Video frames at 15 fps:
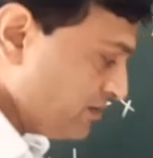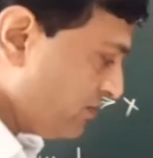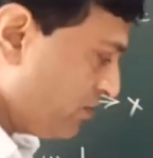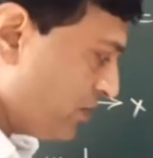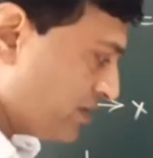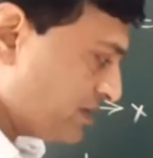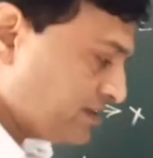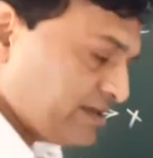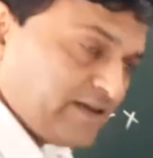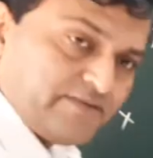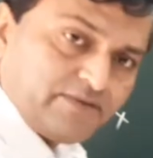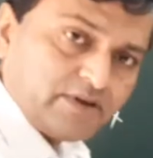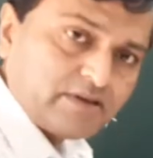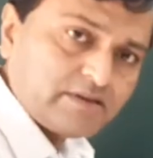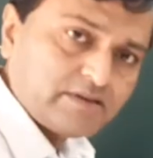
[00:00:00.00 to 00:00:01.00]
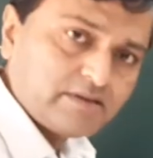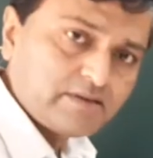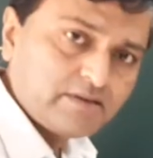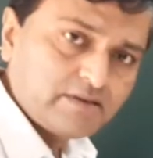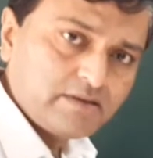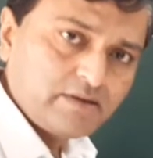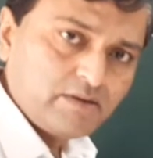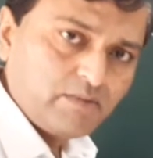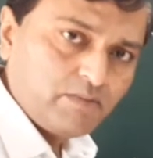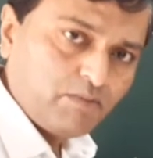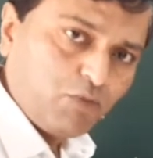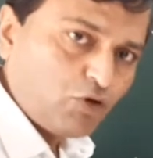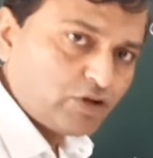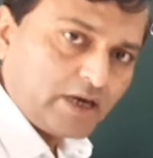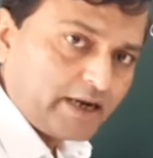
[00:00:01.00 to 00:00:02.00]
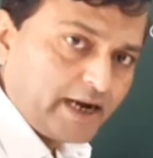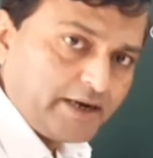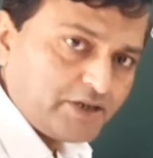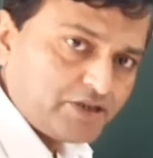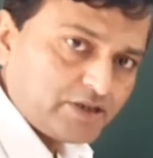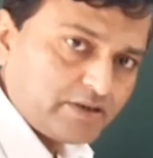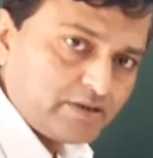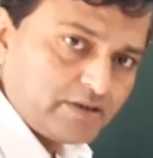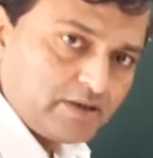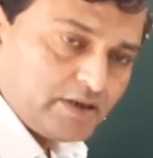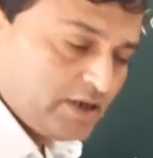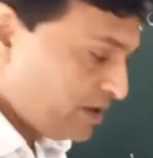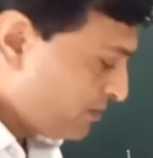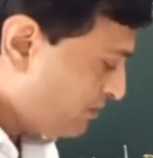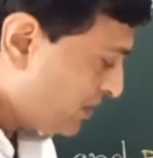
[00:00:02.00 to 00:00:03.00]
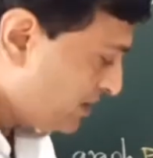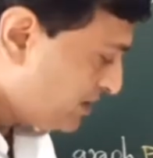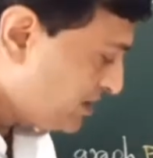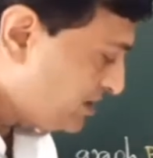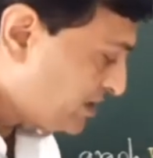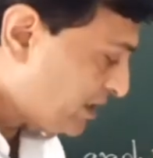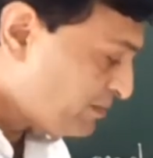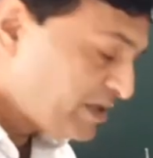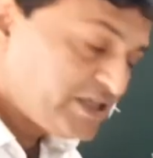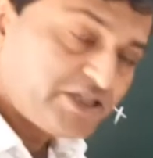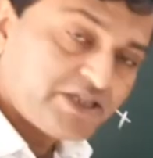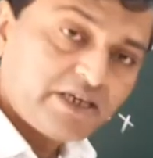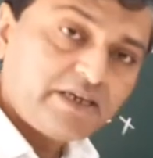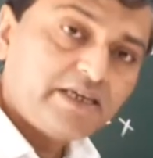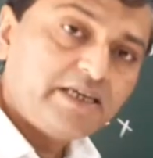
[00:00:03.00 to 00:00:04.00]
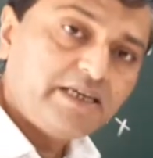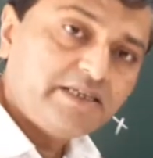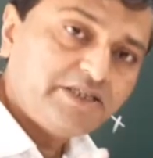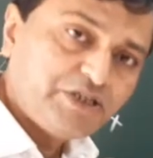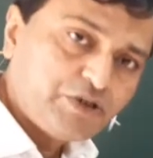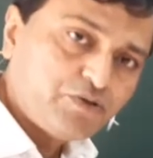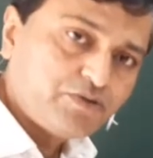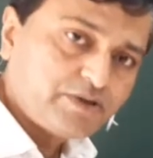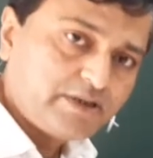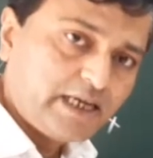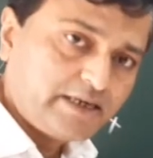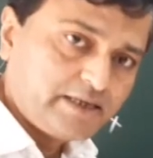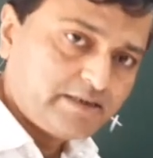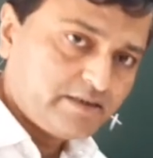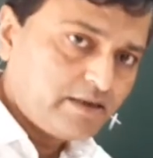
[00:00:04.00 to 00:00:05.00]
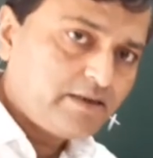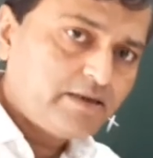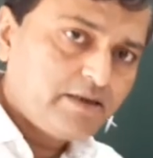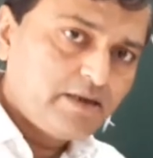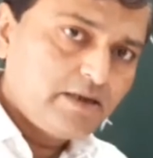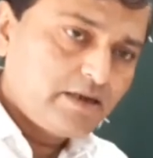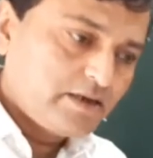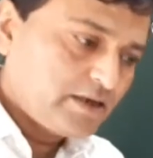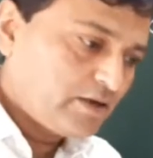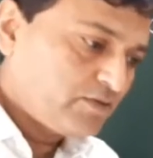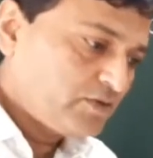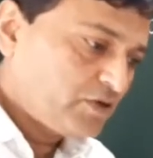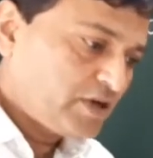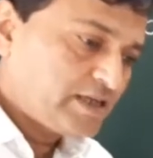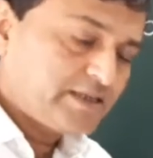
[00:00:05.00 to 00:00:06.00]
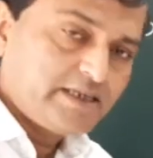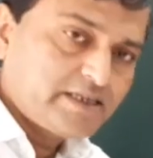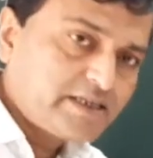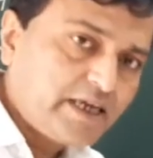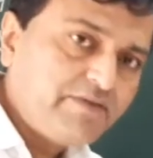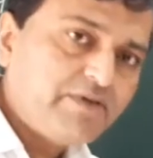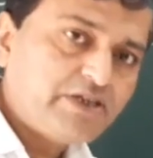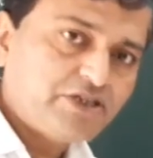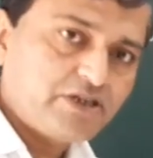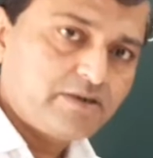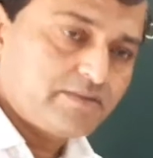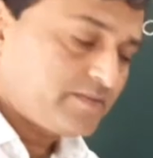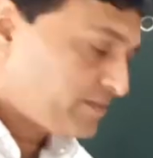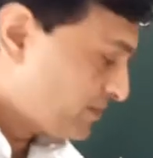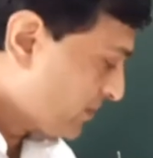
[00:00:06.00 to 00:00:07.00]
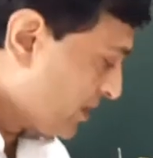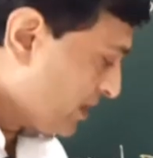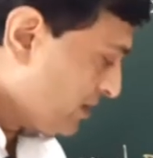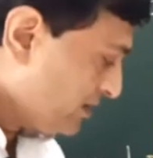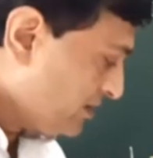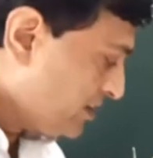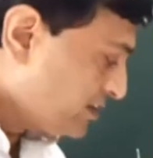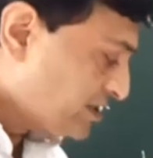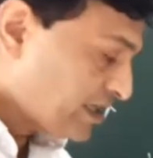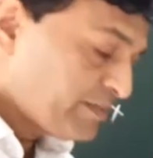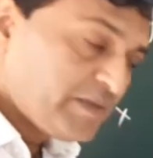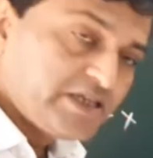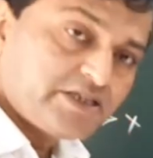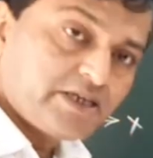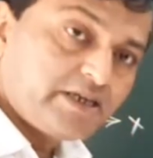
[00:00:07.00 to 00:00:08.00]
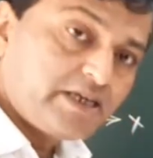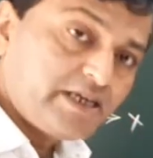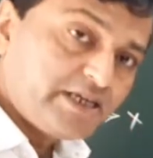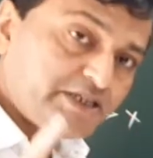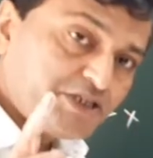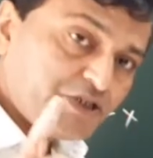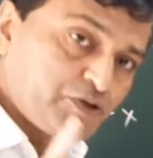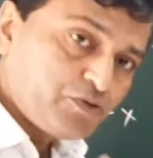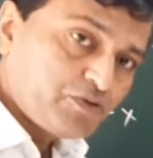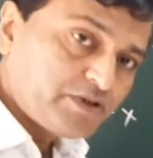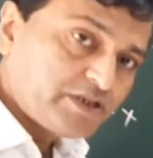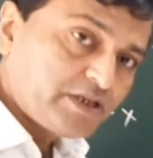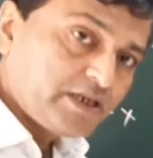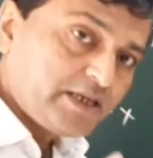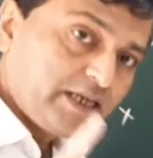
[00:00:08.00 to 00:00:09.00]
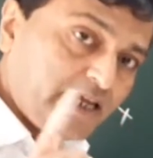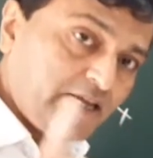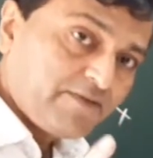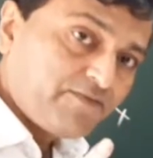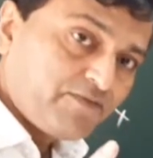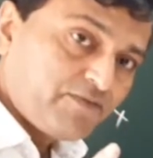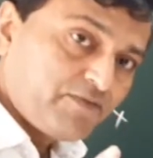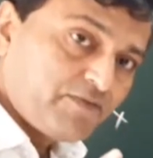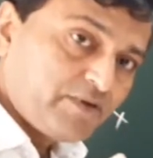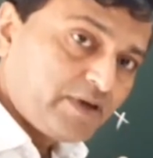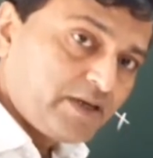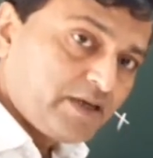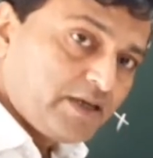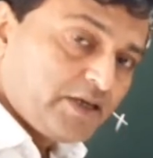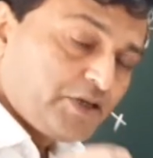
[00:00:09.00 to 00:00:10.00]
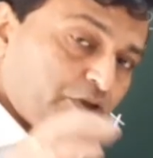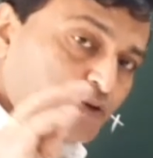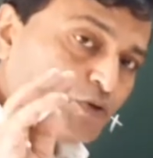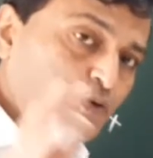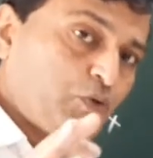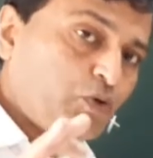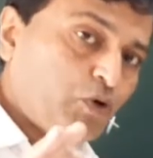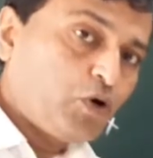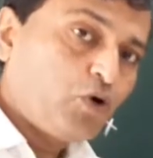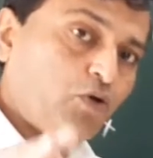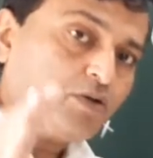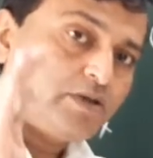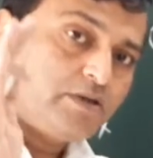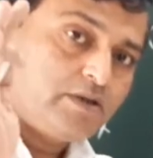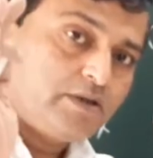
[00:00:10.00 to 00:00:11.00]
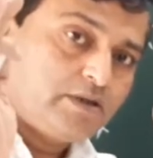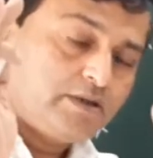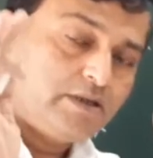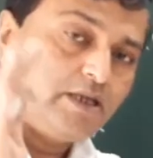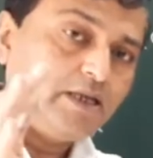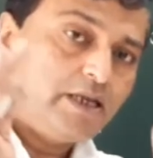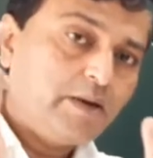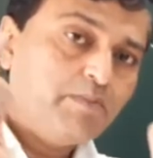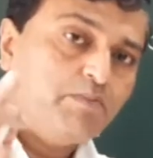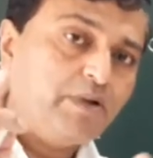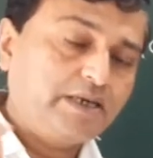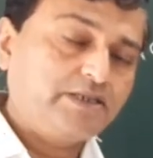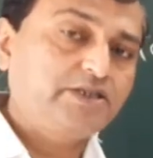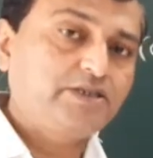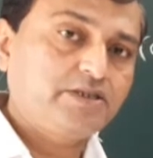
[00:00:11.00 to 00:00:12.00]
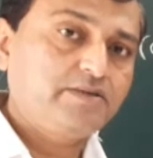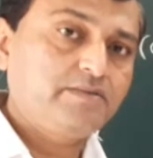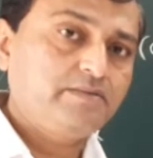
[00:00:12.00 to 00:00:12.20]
What is the difference? Both are addition, but this summation is used, that is the, now you can see it is convention. This summation is used if you know the numbers.